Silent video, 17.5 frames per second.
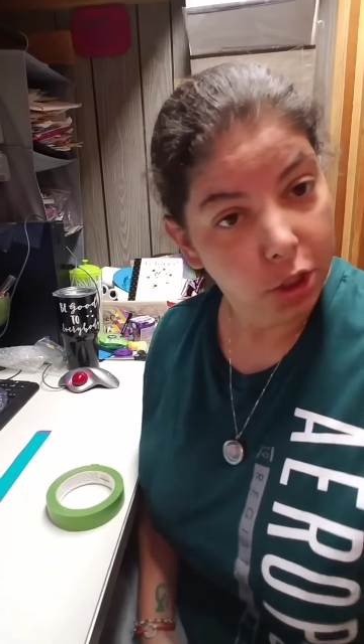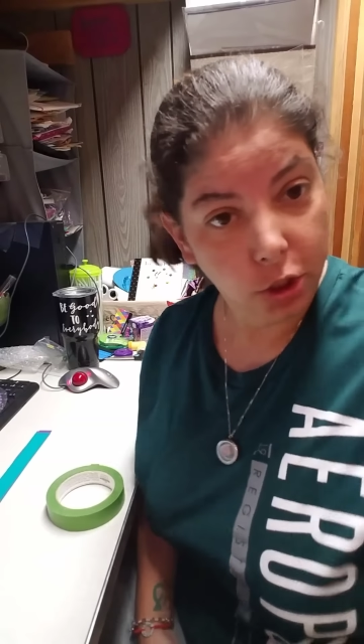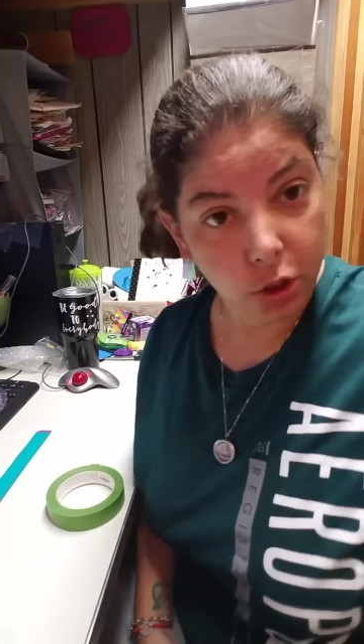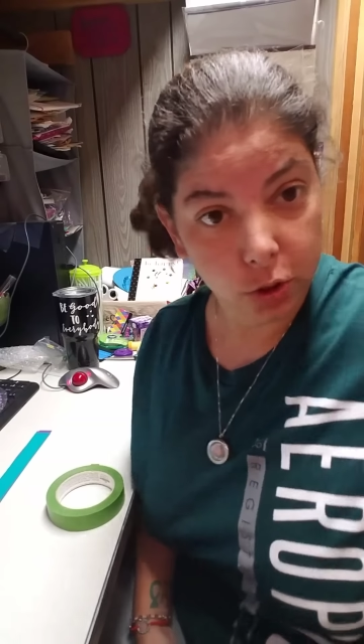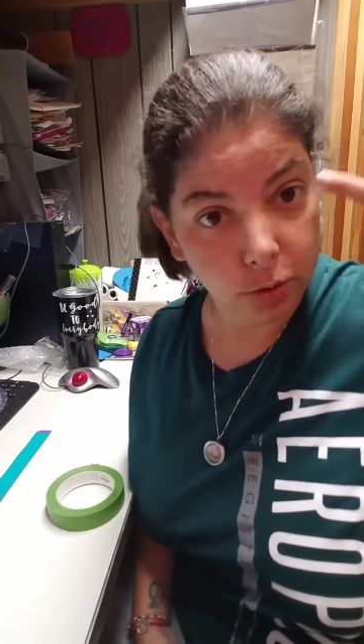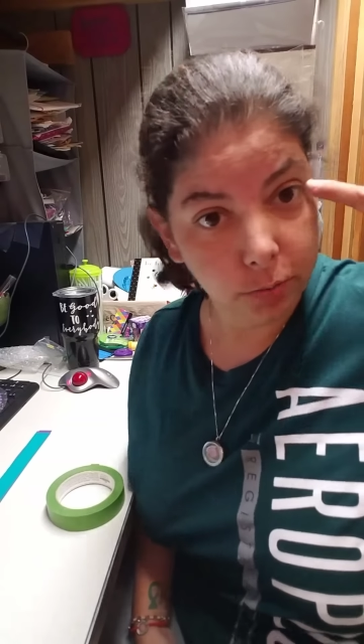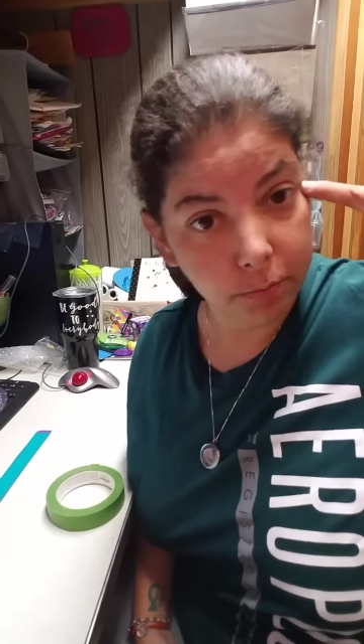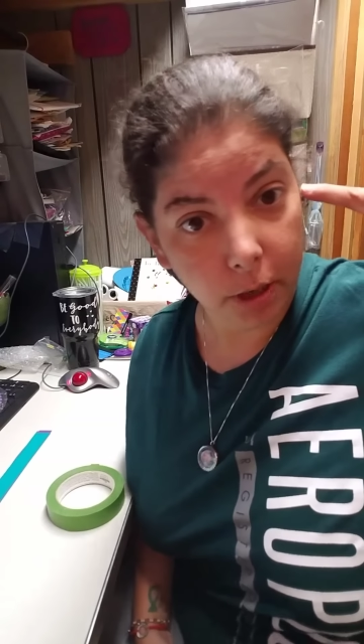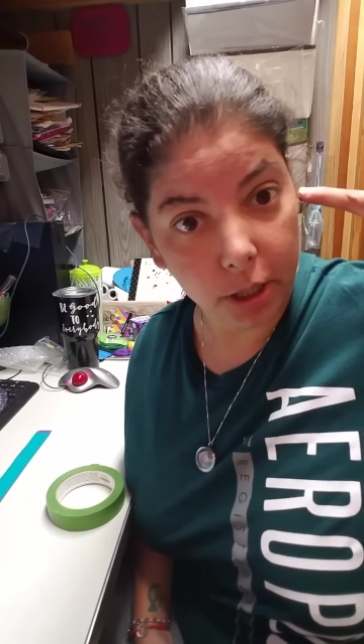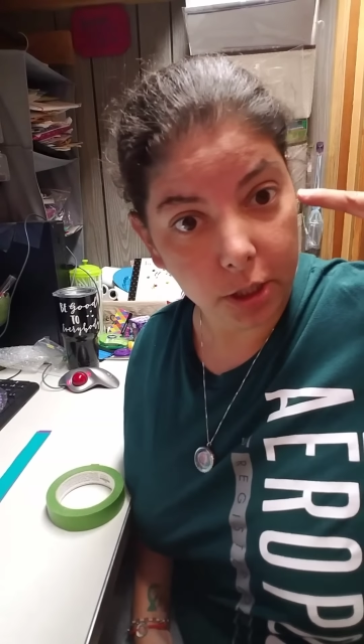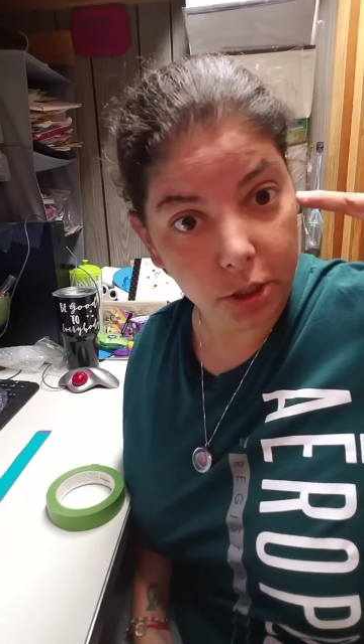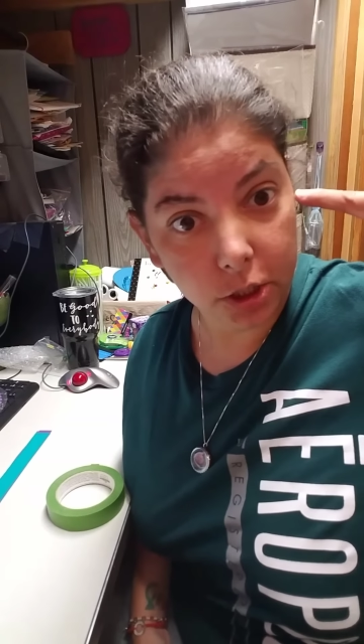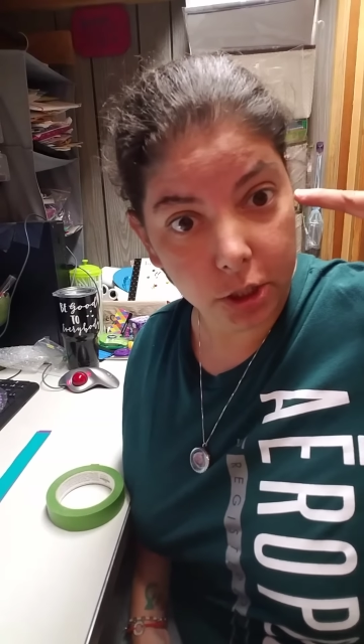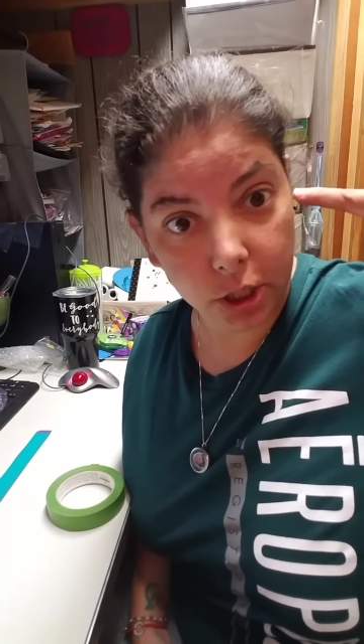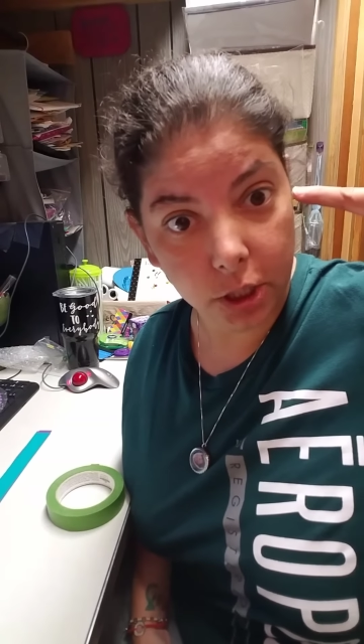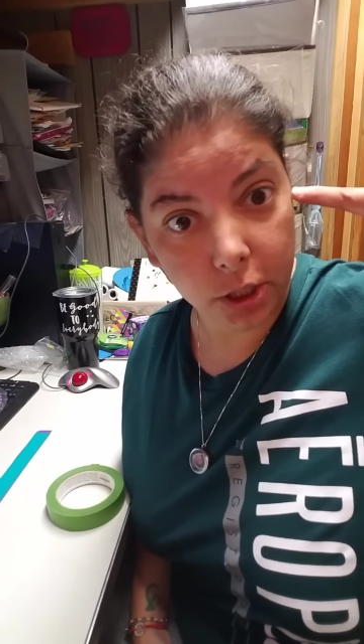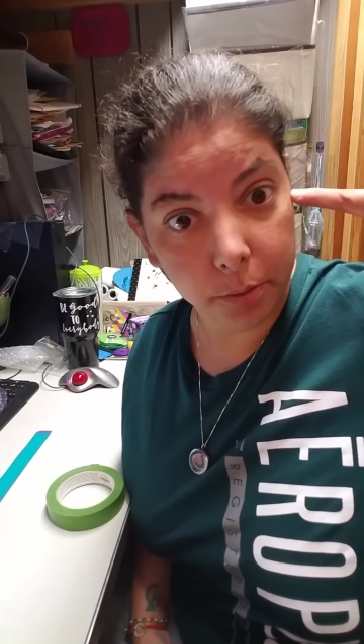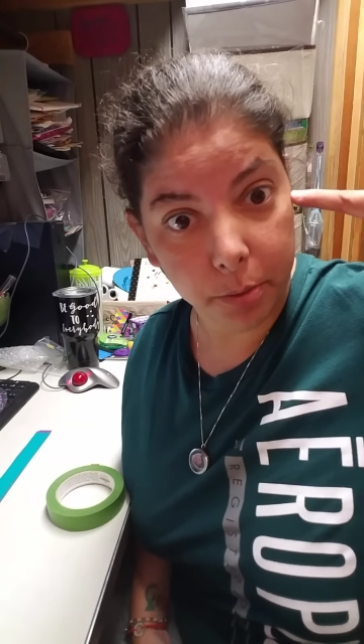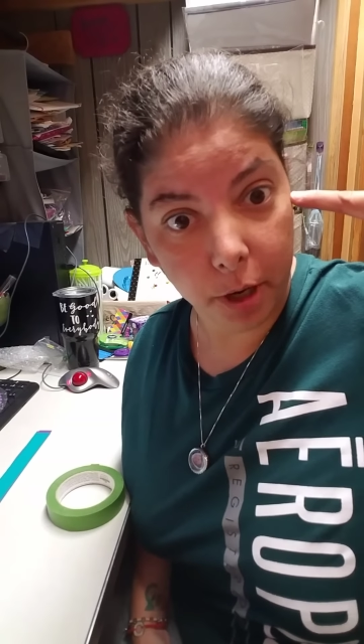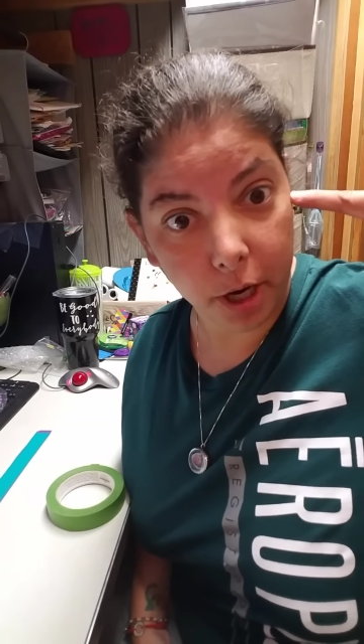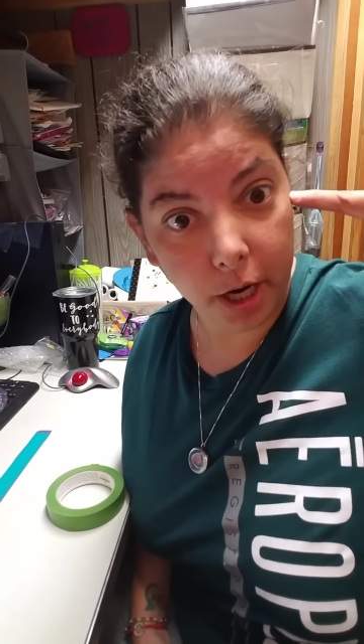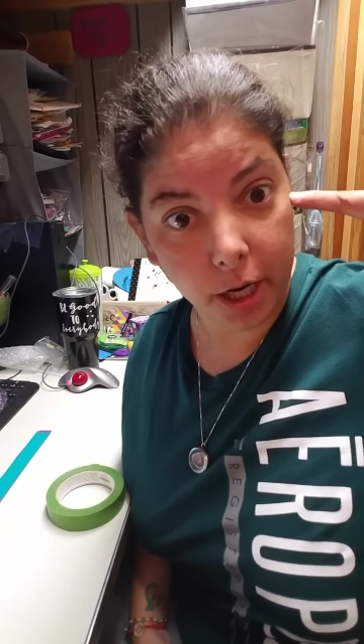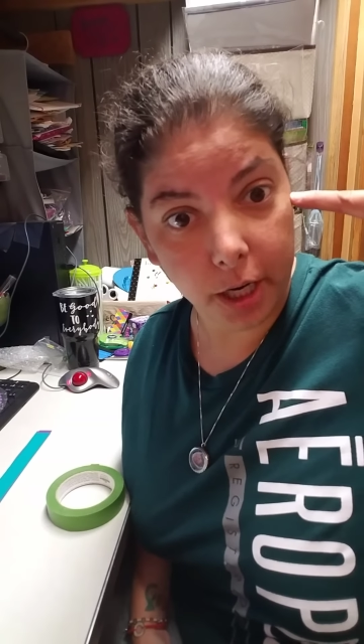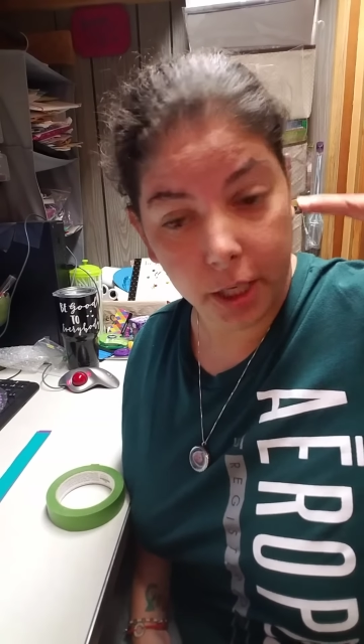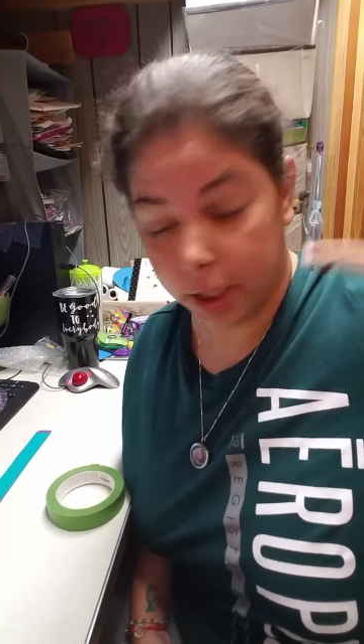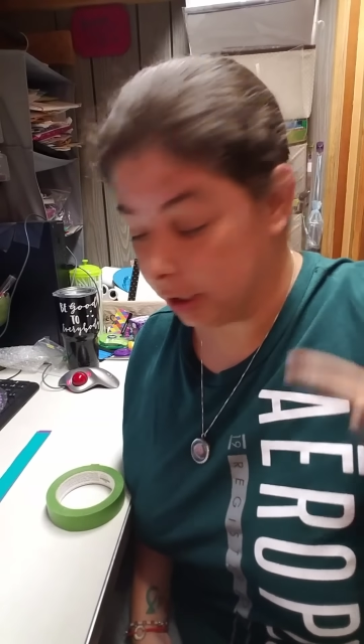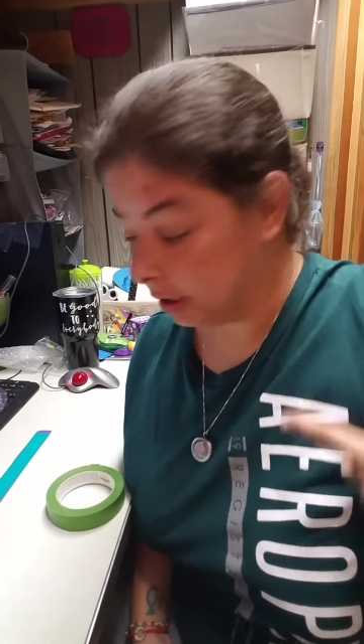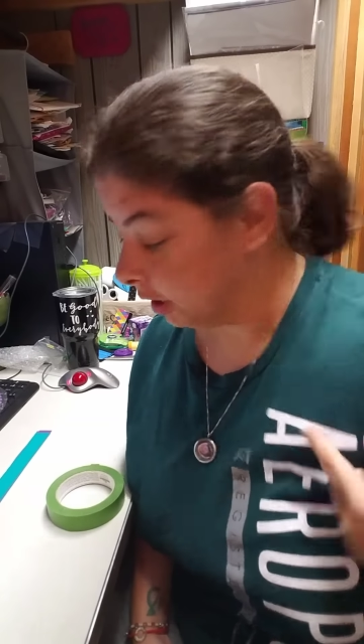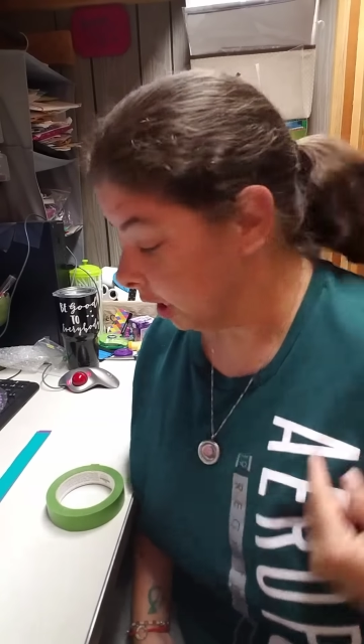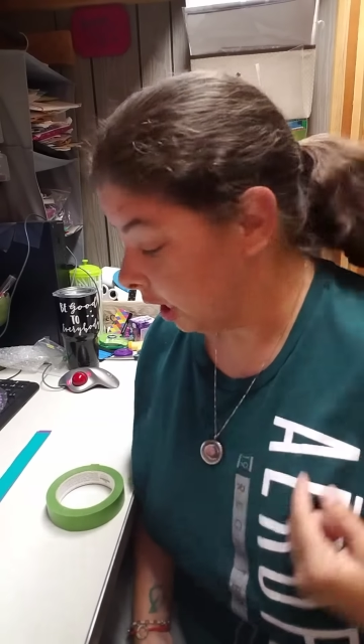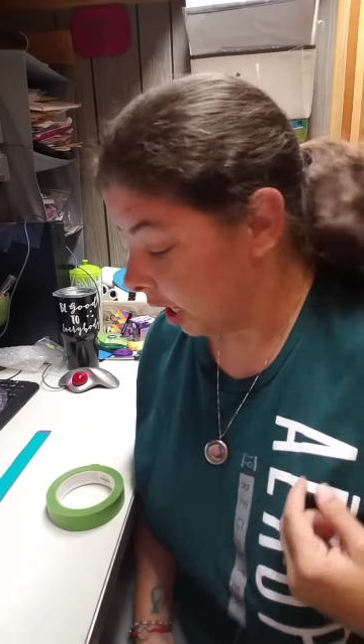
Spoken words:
Too much in your brain.